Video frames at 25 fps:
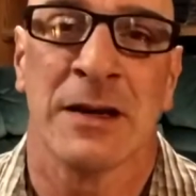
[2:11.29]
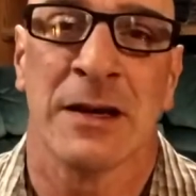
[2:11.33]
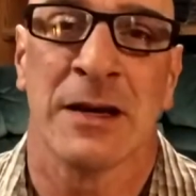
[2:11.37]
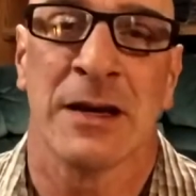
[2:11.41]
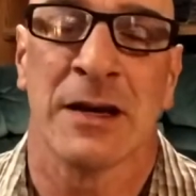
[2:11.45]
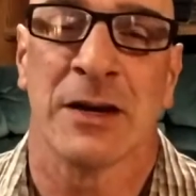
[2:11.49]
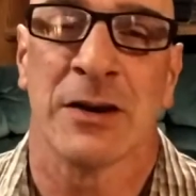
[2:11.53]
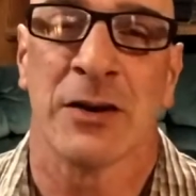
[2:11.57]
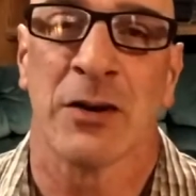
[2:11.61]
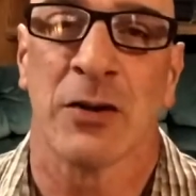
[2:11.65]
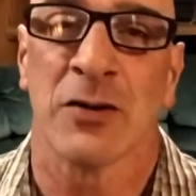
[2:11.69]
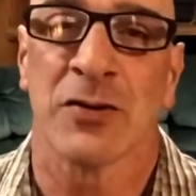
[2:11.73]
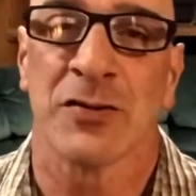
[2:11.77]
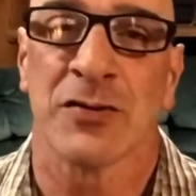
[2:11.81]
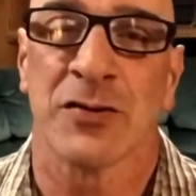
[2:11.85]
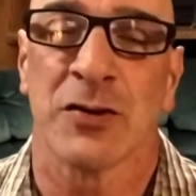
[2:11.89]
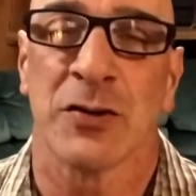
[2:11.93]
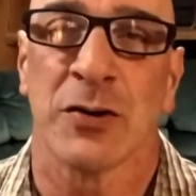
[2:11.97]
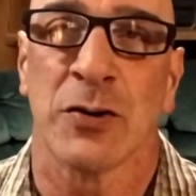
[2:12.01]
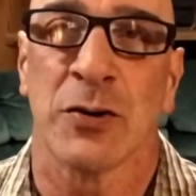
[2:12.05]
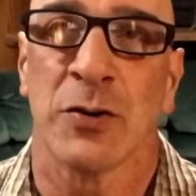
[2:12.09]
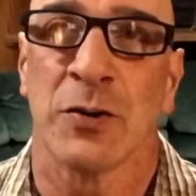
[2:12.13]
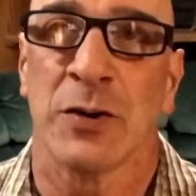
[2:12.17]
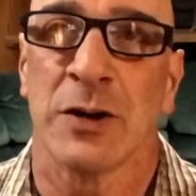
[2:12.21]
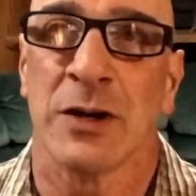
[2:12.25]
and
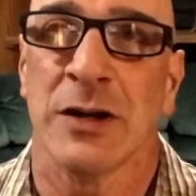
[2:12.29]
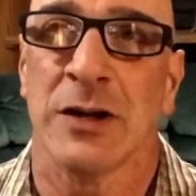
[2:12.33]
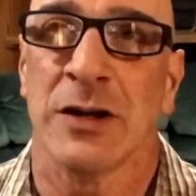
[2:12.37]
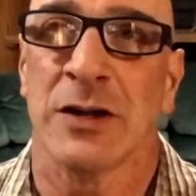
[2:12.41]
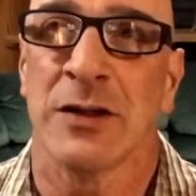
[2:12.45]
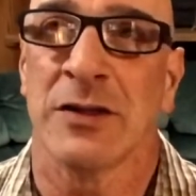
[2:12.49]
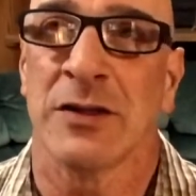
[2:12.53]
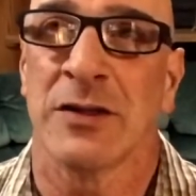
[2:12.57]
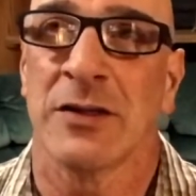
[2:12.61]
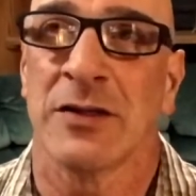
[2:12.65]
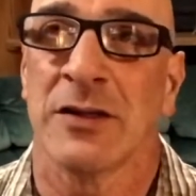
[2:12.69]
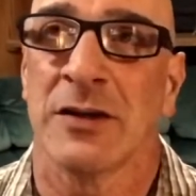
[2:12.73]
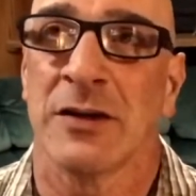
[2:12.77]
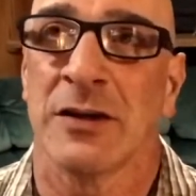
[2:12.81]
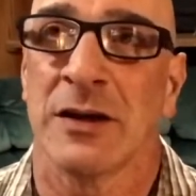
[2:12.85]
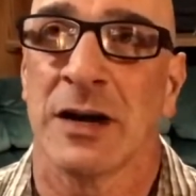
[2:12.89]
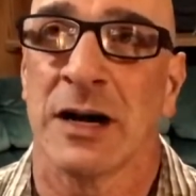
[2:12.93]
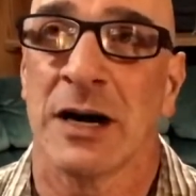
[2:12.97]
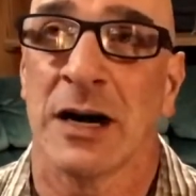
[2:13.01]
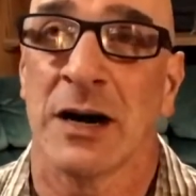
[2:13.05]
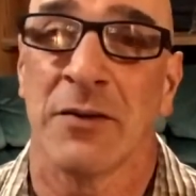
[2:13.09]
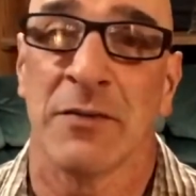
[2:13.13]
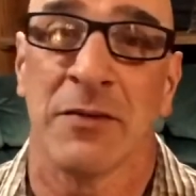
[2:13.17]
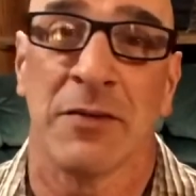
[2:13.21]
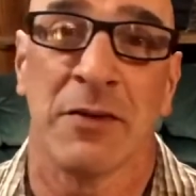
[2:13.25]
also with
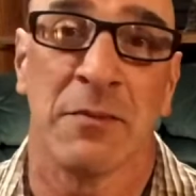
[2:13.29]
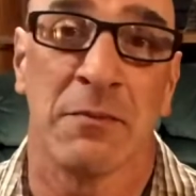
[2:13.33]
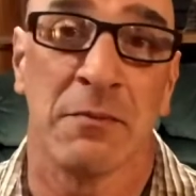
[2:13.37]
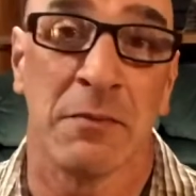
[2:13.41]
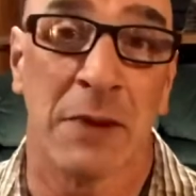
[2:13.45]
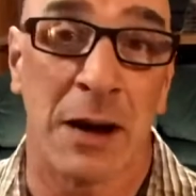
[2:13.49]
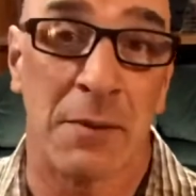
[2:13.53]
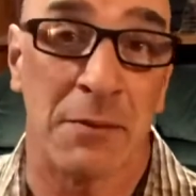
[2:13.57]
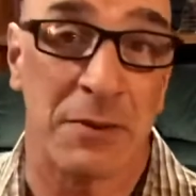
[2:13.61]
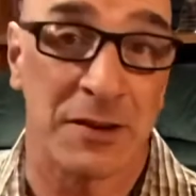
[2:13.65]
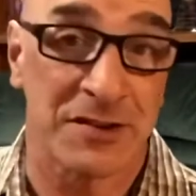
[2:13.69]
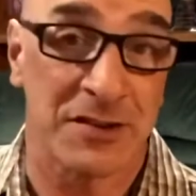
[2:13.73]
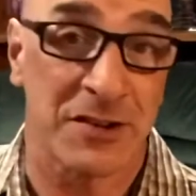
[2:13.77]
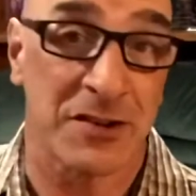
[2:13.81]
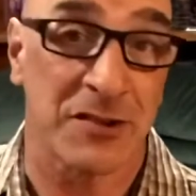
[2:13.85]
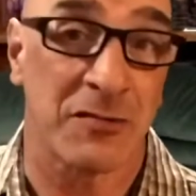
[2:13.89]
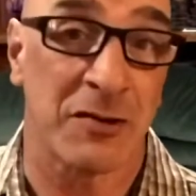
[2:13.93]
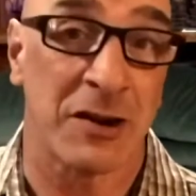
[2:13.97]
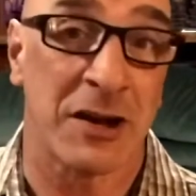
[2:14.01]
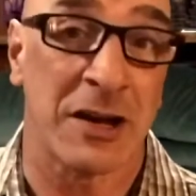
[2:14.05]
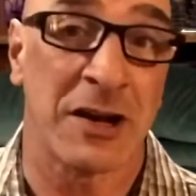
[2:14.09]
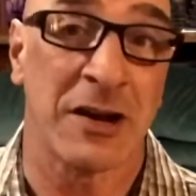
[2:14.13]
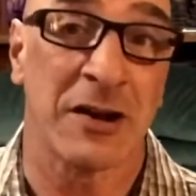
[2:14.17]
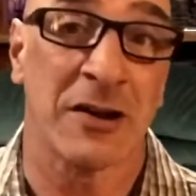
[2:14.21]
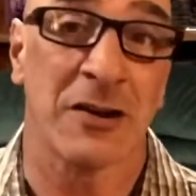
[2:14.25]
my business
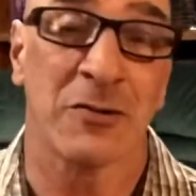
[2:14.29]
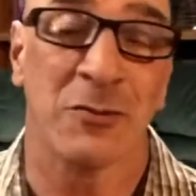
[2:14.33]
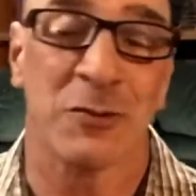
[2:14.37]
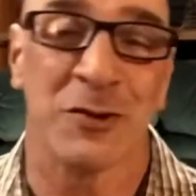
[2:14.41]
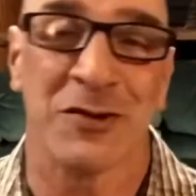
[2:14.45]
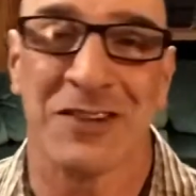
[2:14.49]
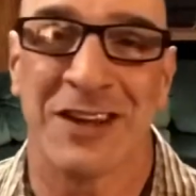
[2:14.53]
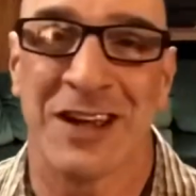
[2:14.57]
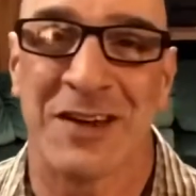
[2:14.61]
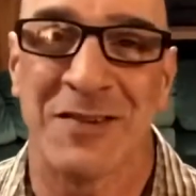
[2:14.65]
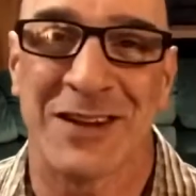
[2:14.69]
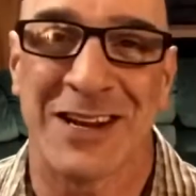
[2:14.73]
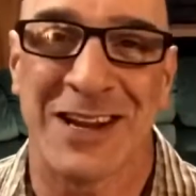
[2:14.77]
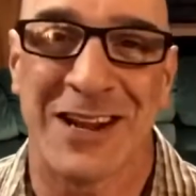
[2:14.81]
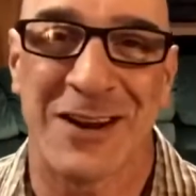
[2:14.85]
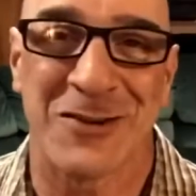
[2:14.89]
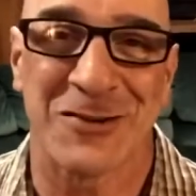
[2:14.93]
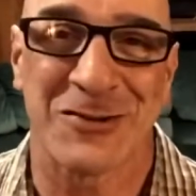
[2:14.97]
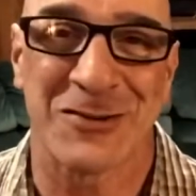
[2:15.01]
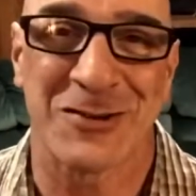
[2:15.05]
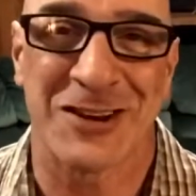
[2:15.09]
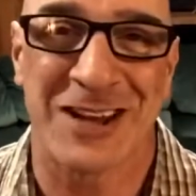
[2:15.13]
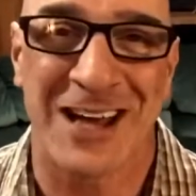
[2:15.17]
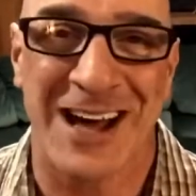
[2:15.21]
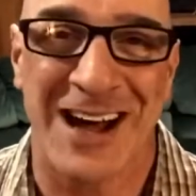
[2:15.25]
right here with David
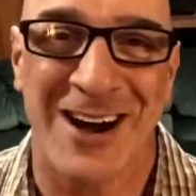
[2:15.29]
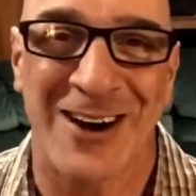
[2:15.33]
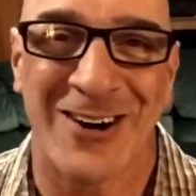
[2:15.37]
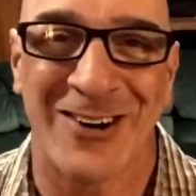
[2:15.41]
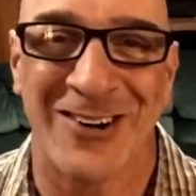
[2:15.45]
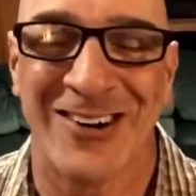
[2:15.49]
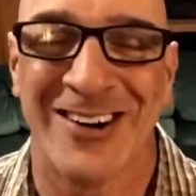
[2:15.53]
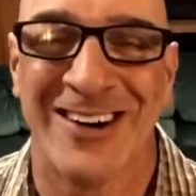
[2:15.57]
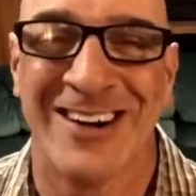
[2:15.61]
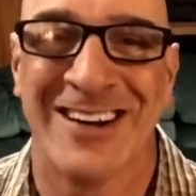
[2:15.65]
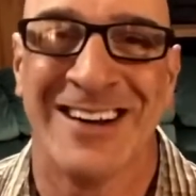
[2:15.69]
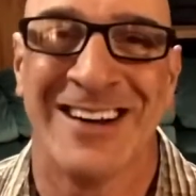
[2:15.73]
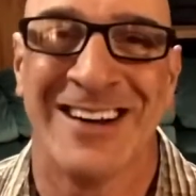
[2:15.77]
Anderson Now.